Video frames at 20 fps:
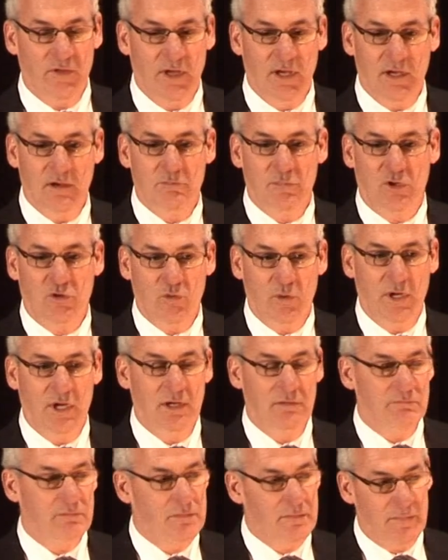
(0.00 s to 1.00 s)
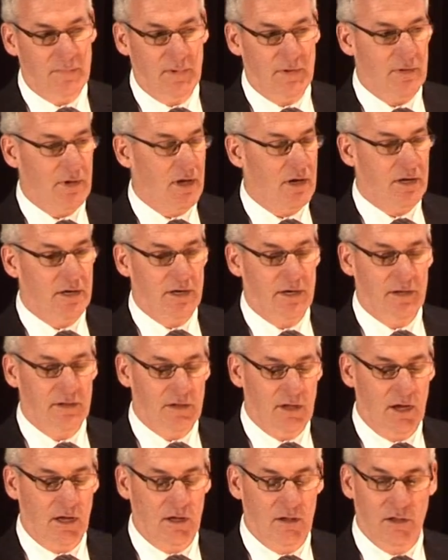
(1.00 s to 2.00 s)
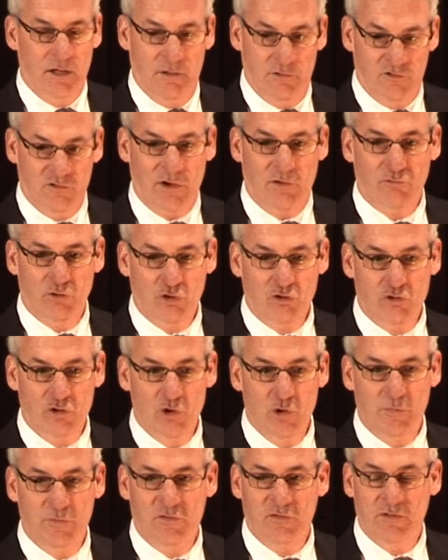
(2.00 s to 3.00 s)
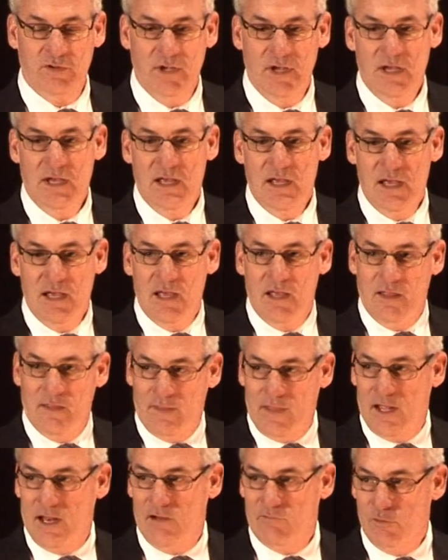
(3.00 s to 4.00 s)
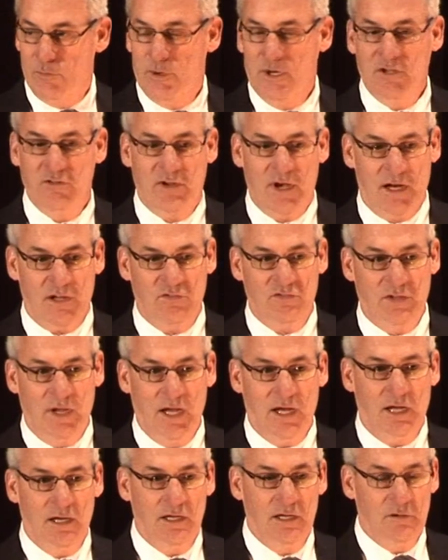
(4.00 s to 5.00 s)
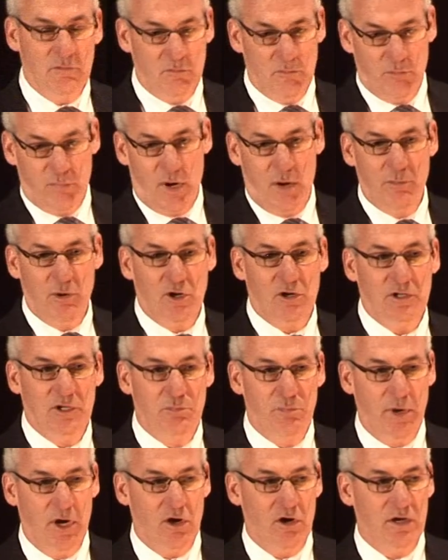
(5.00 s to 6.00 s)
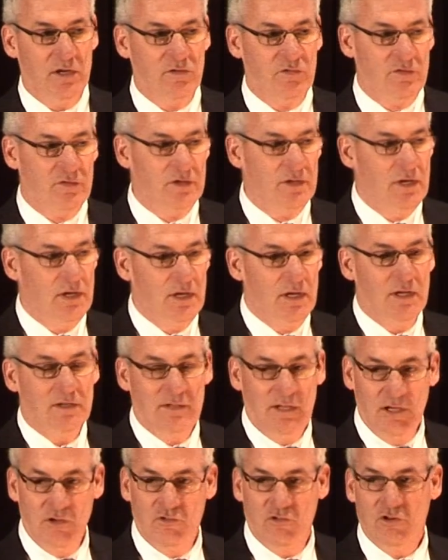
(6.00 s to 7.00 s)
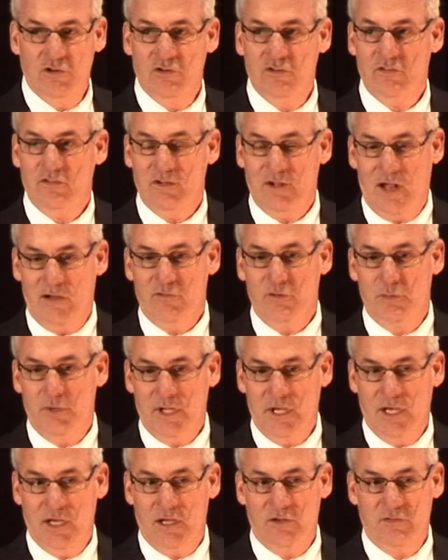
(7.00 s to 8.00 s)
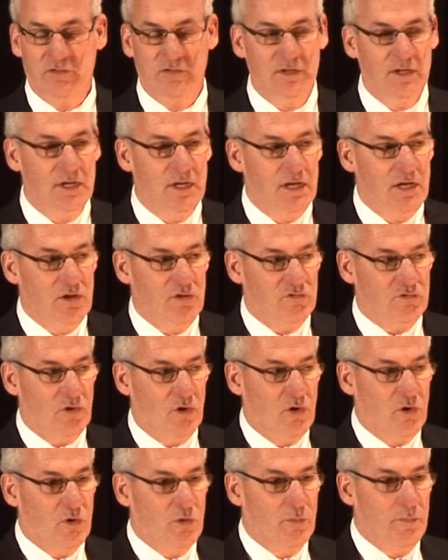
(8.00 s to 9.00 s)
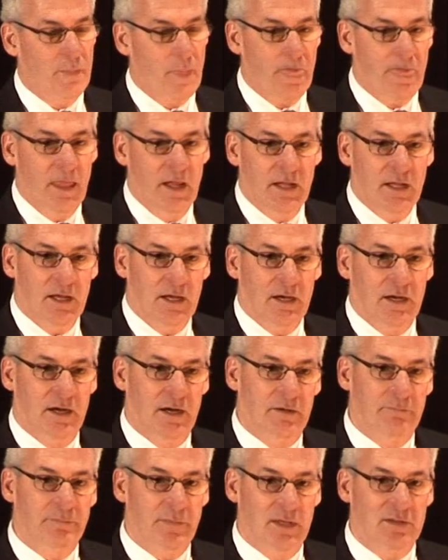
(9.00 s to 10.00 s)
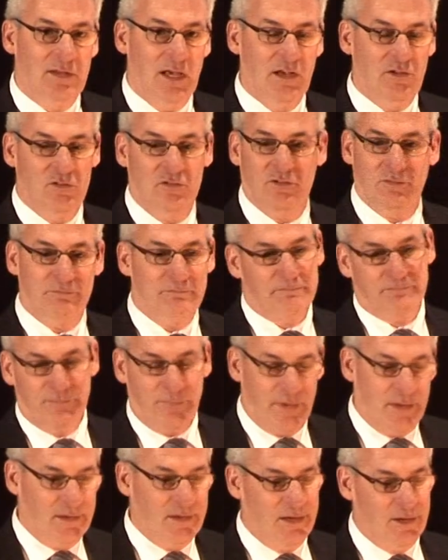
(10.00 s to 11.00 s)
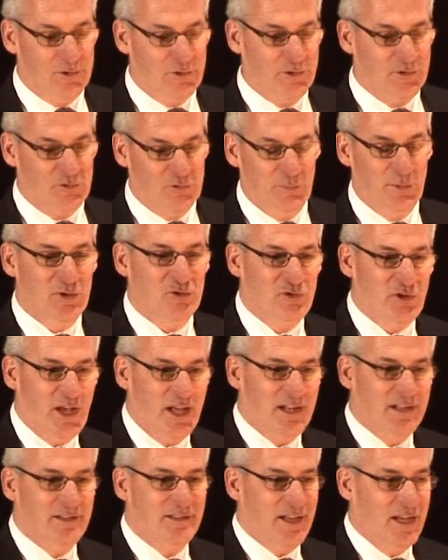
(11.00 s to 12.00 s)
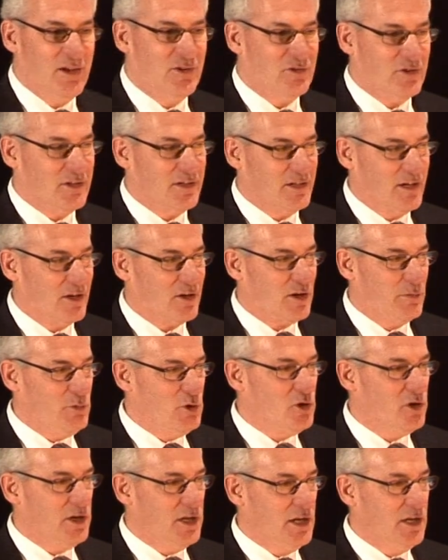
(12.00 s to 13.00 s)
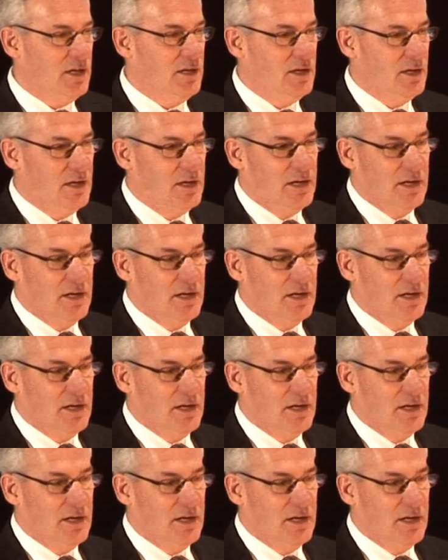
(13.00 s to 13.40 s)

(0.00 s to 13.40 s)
thing between uh, uh, several groups that everybody's got a stake in it, primarily parents, teachers, everybody else. So uh, it takes, you know, as has been said, it takes a, a community